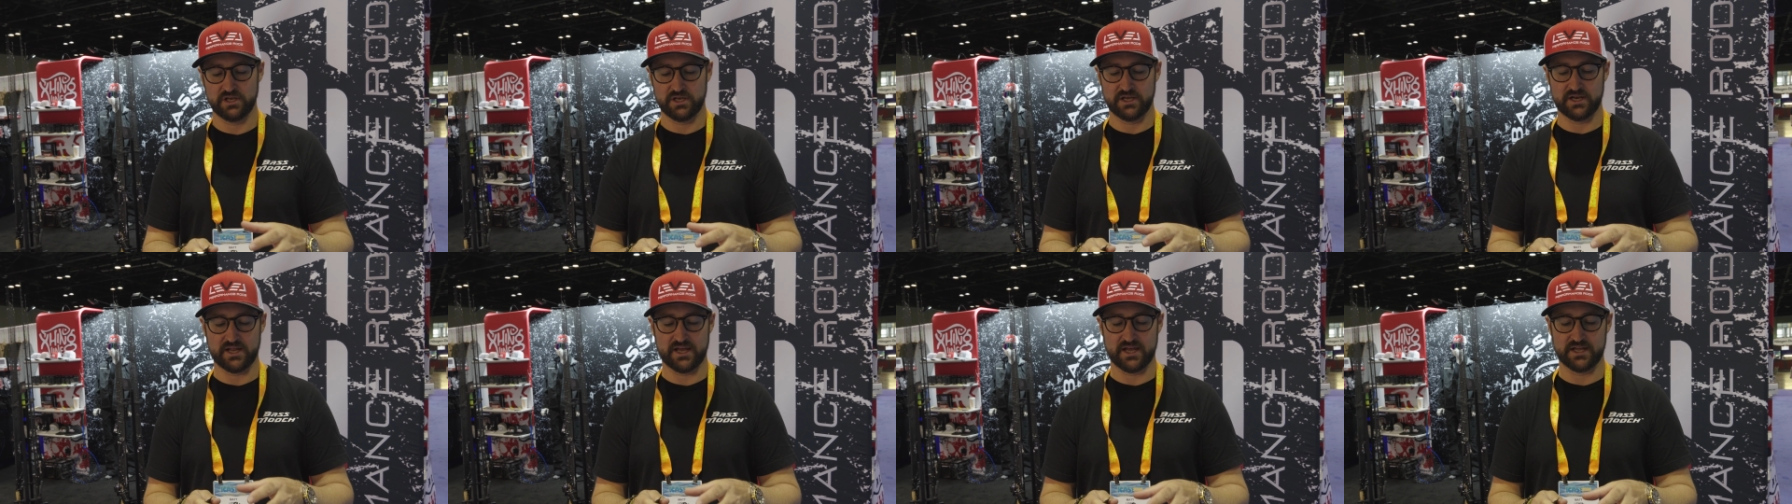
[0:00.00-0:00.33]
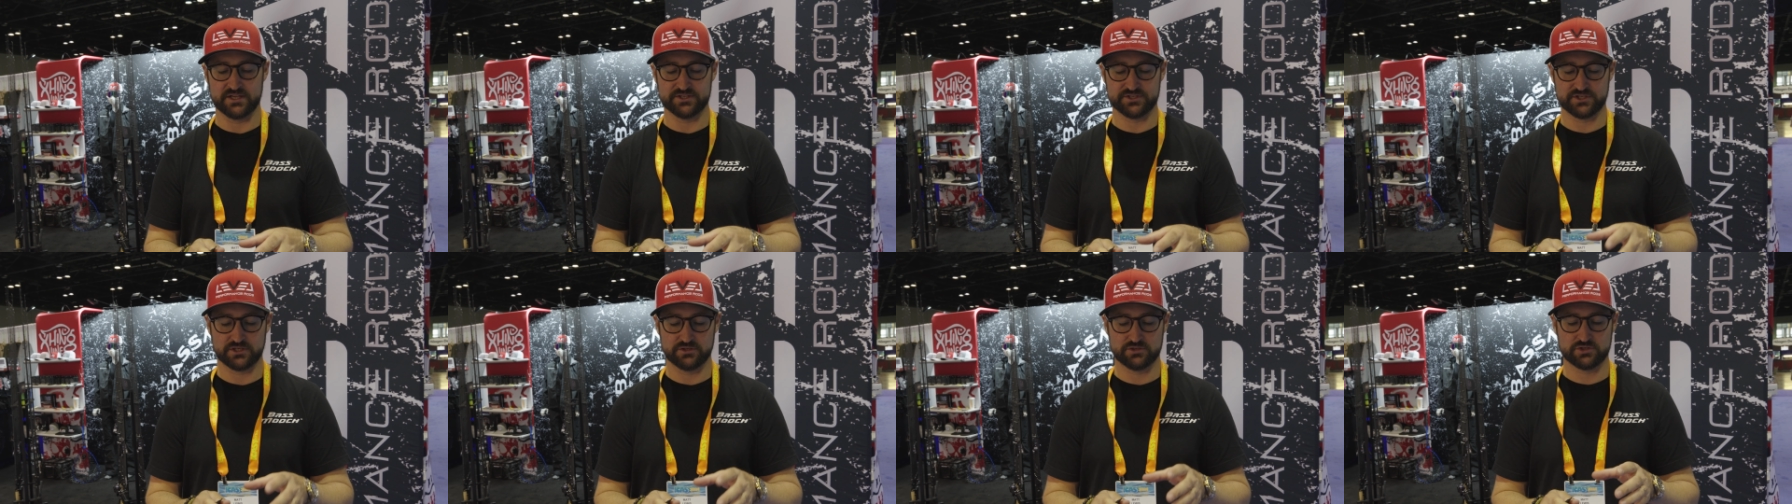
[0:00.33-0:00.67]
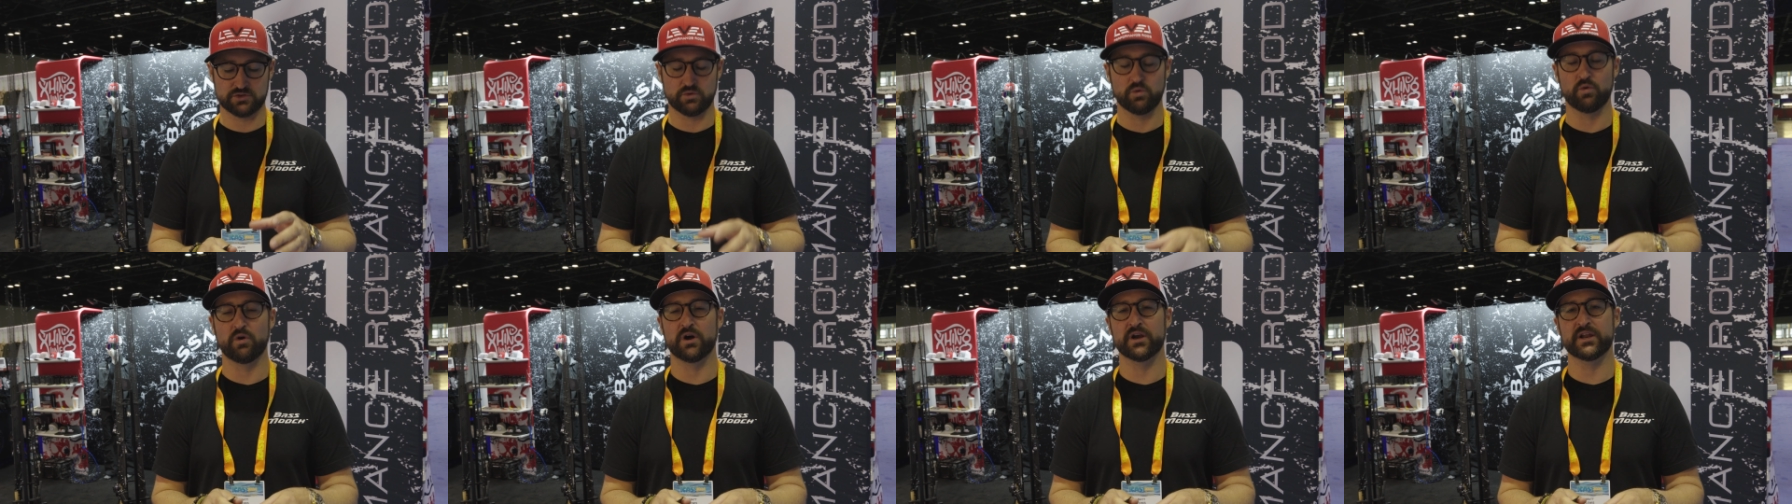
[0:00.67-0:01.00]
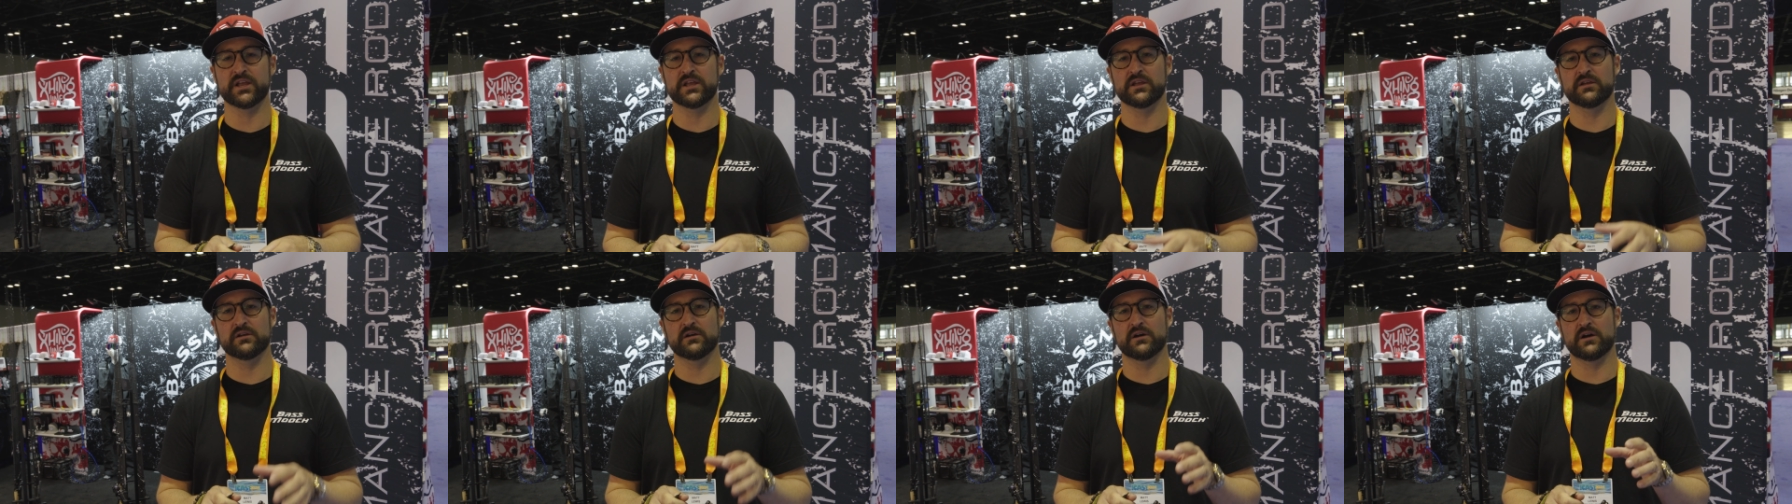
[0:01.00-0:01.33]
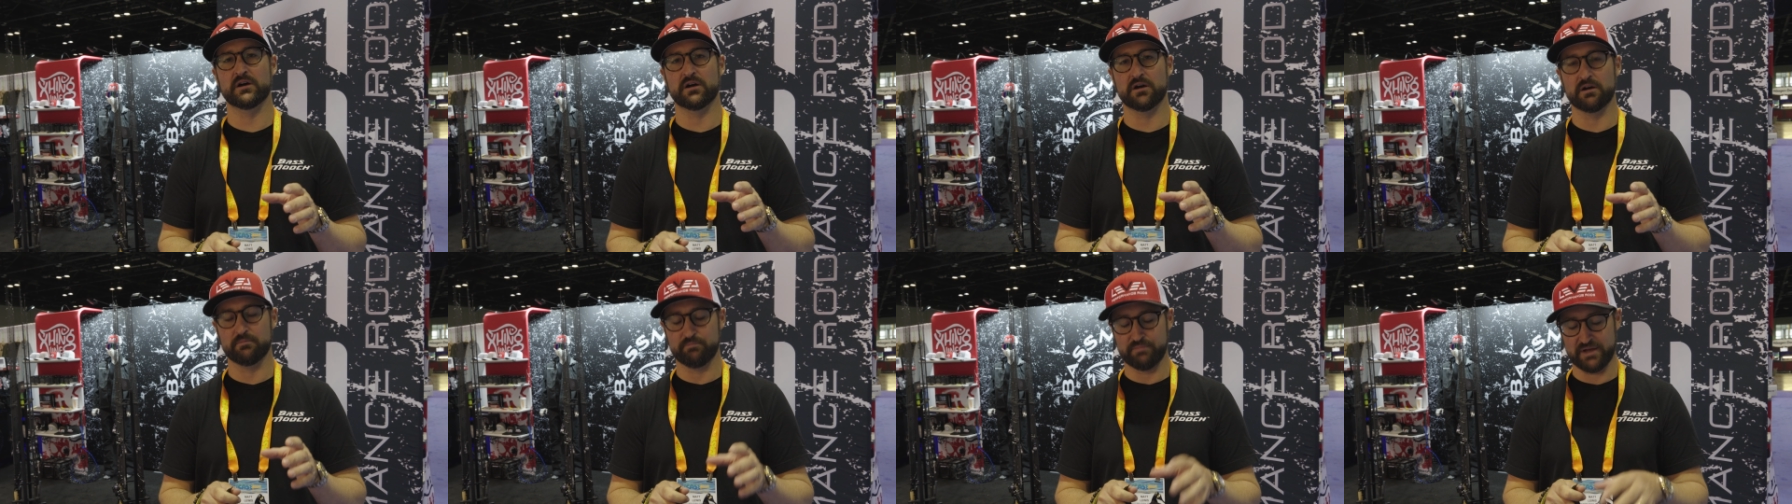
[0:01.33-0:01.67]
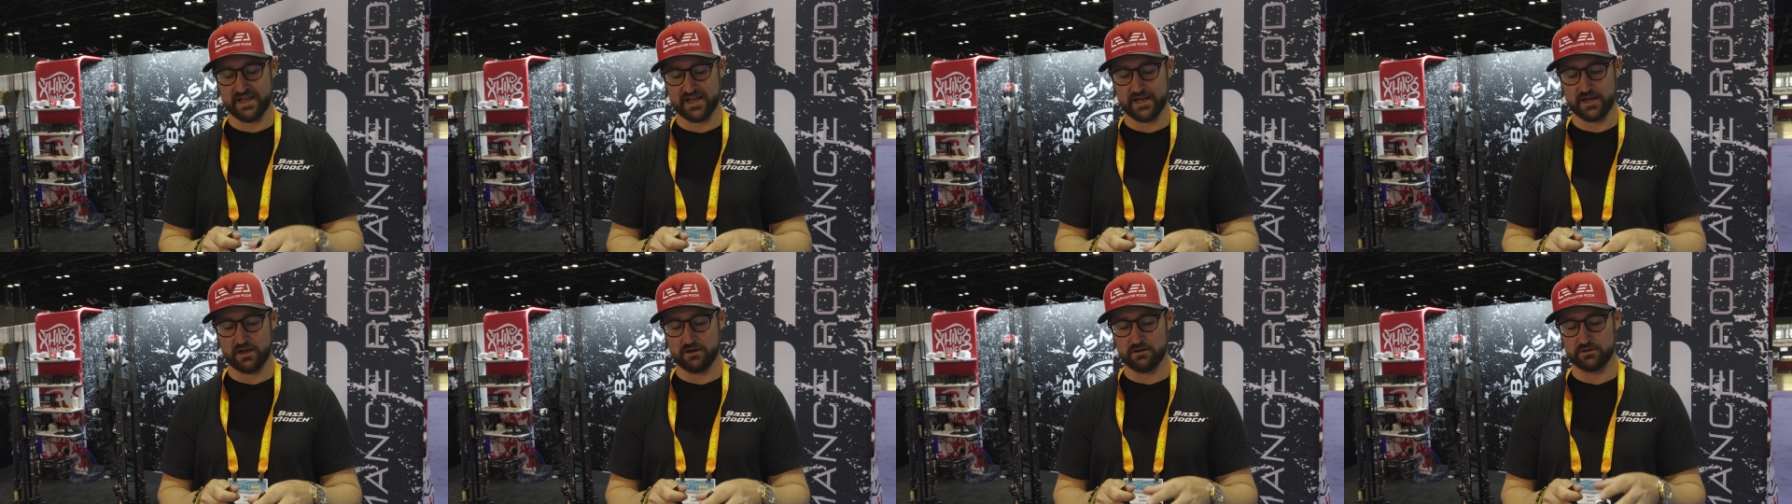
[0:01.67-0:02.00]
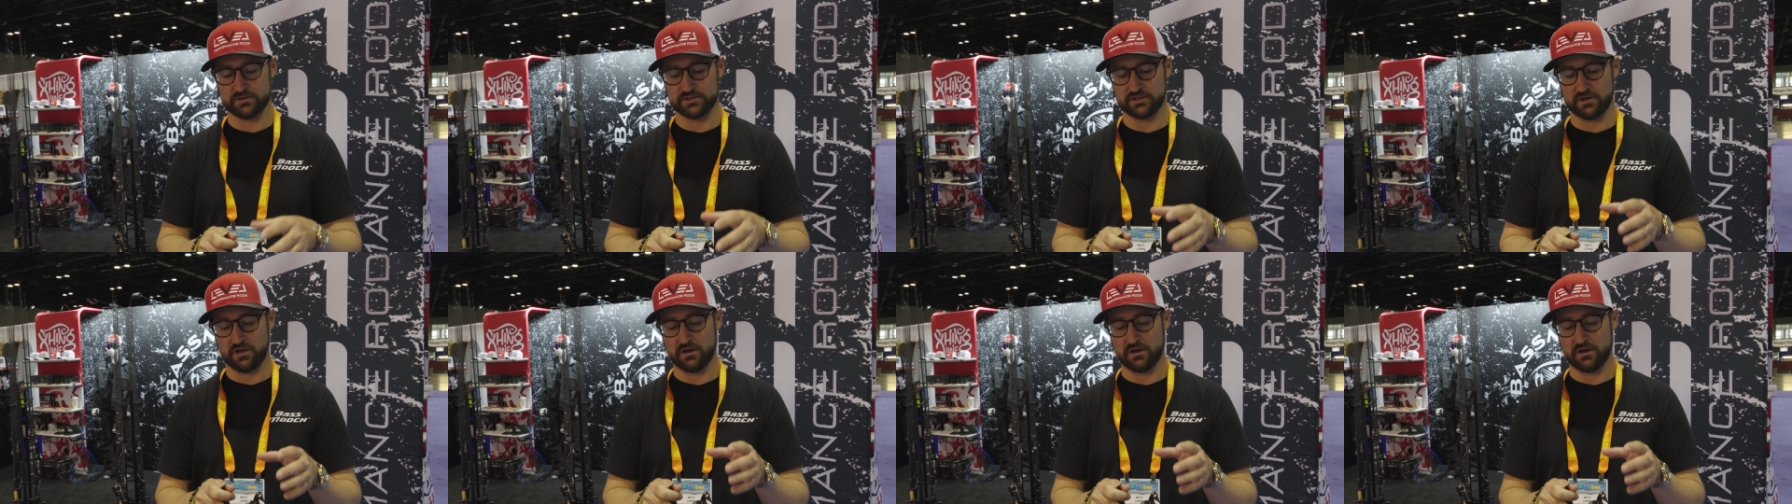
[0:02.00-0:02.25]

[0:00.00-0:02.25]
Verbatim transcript: It has 20 uh, pound